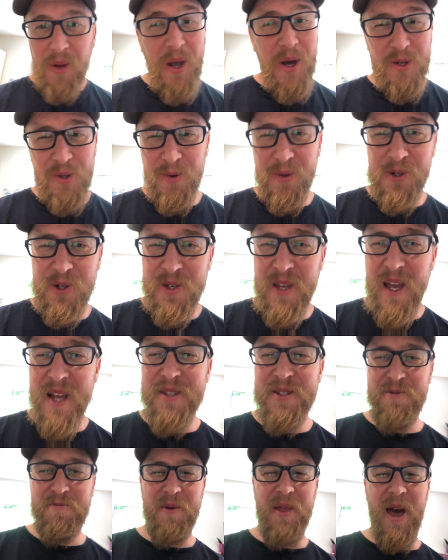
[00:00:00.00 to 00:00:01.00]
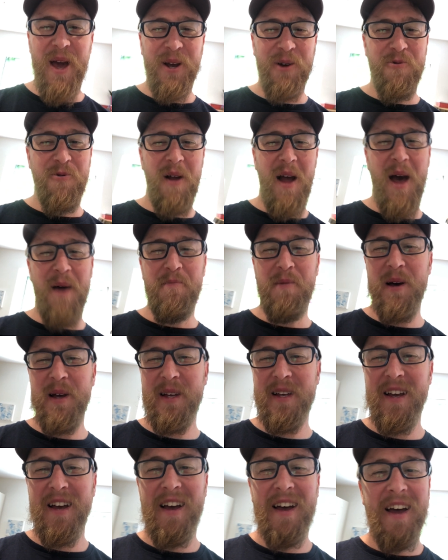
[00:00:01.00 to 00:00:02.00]
so I just had some of that crab
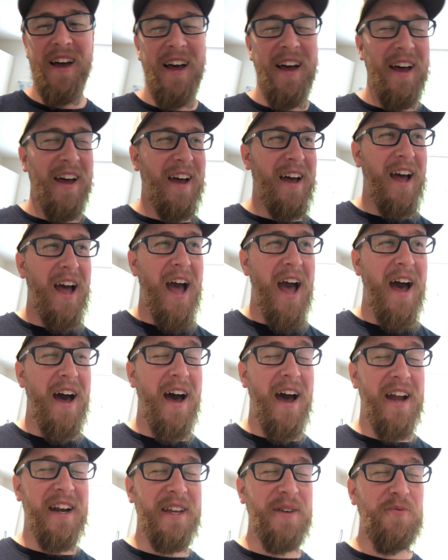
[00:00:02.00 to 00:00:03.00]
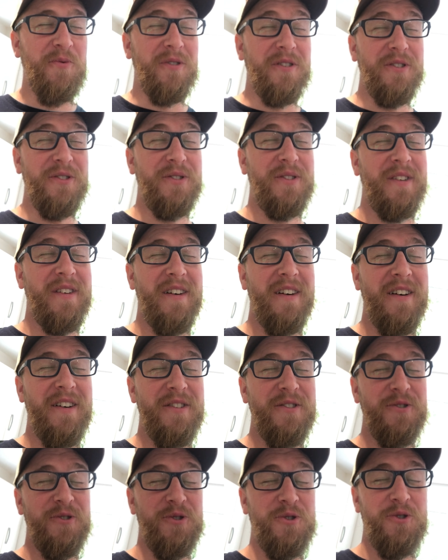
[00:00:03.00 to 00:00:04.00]
and it was
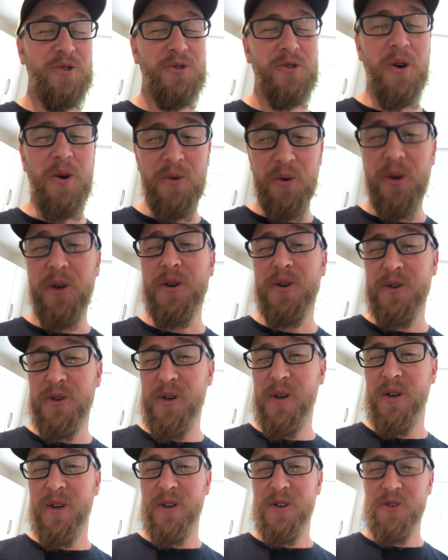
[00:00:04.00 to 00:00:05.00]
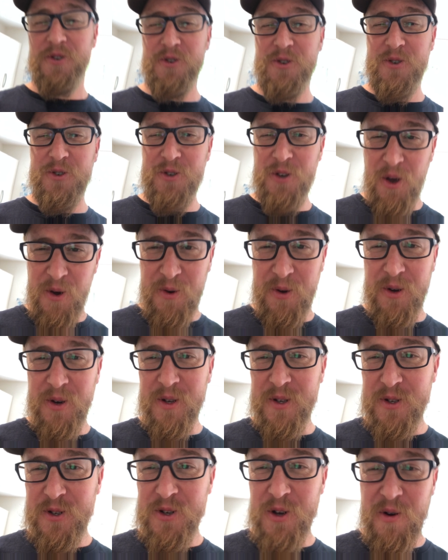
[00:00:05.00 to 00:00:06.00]
so good, so
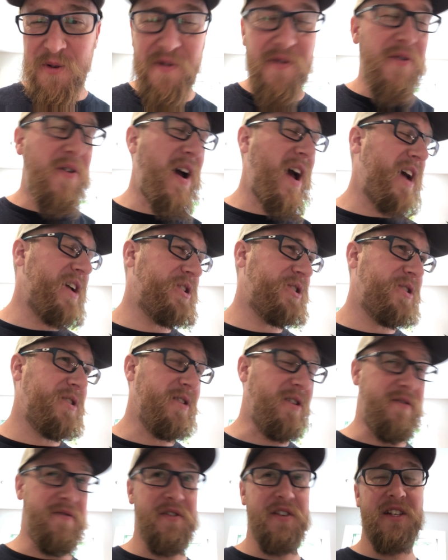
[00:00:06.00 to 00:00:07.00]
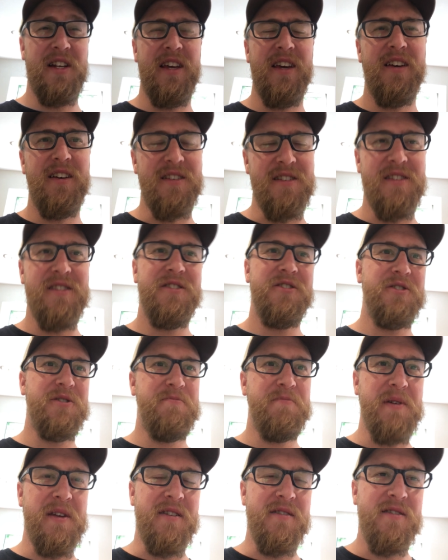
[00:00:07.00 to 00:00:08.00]
good, so fresh, obviously, because it's just
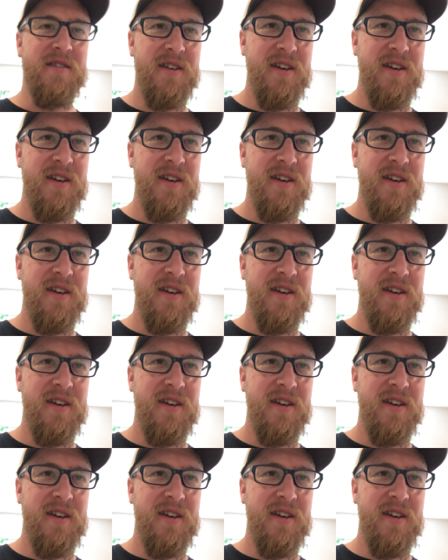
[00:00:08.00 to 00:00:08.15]
been